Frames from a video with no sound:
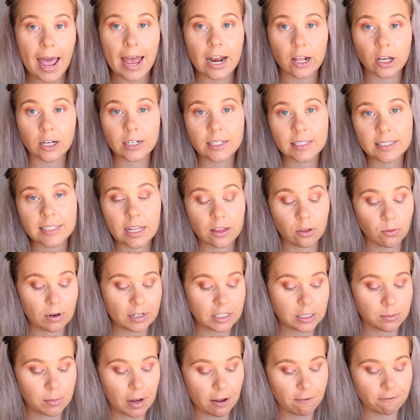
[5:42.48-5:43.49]
And I'm going to set the
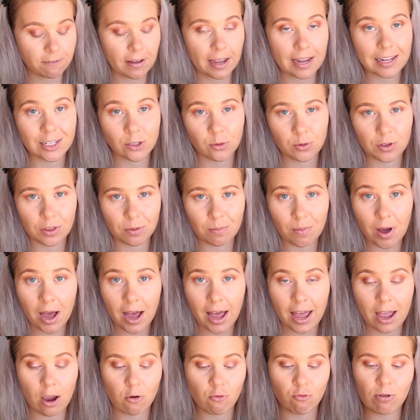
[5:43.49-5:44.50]
rest of my face with
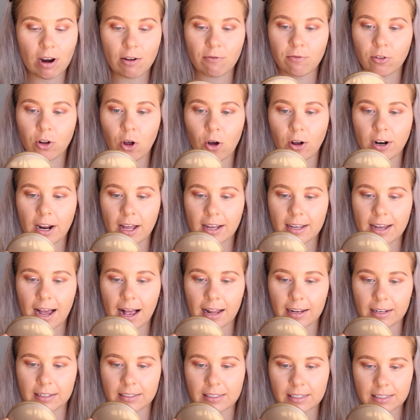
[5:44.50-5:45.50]
my Revlon
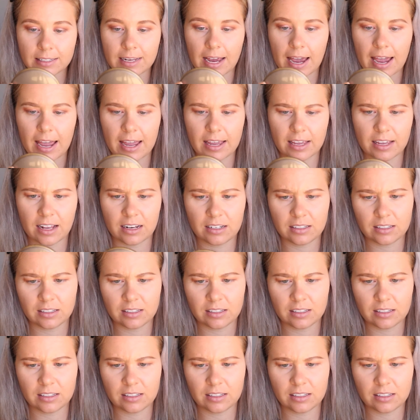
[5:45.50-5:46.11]
Colour Stay.